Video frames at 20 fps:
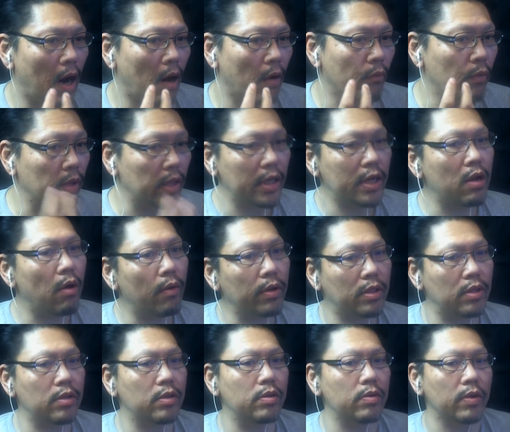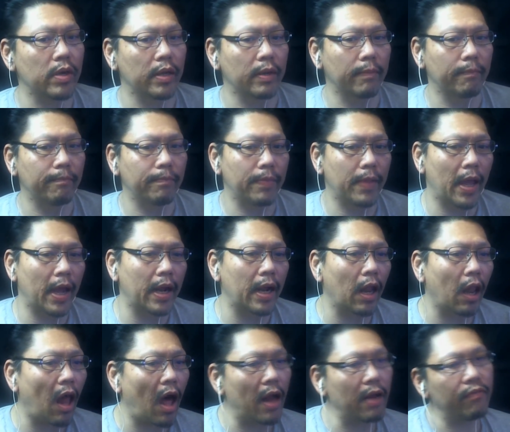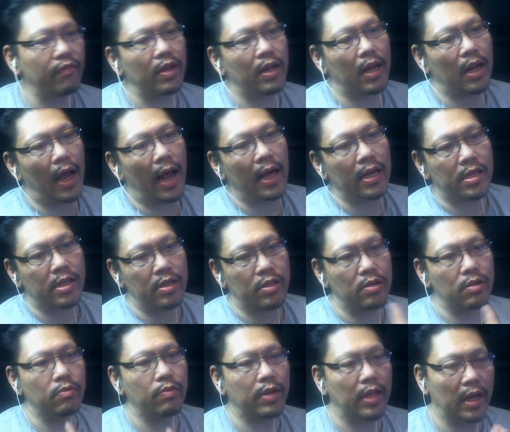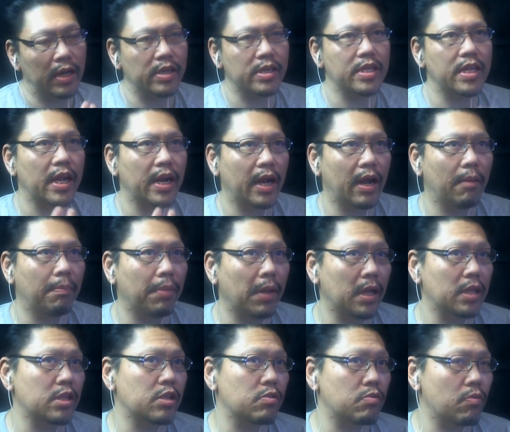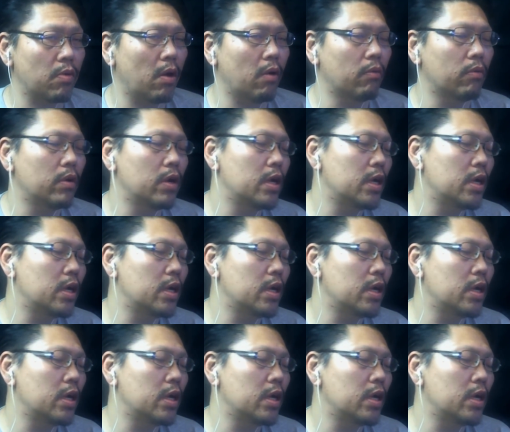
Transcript: really know what they're doing, and a lot of it has to do with understanding how plants grow.